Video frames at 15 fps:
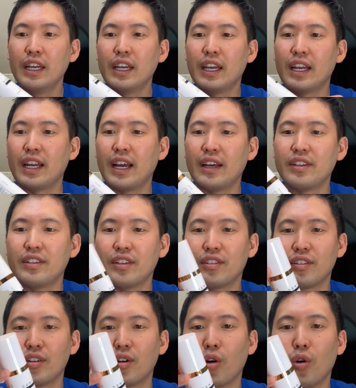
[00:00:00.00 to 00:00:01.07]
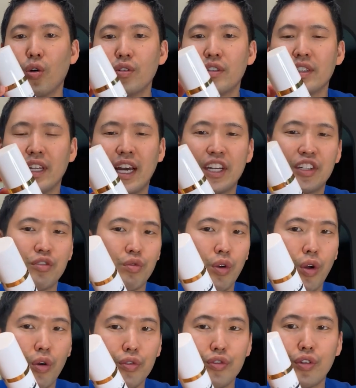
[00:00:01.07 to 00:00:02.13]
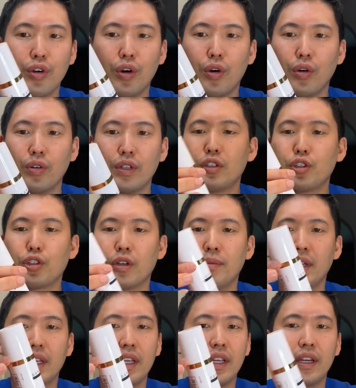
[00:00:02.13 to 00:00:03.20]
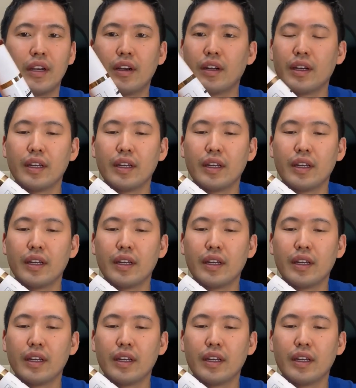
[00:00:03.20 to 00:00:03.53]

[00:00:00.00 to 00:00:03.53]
It has this gold slash rose gold trimming here.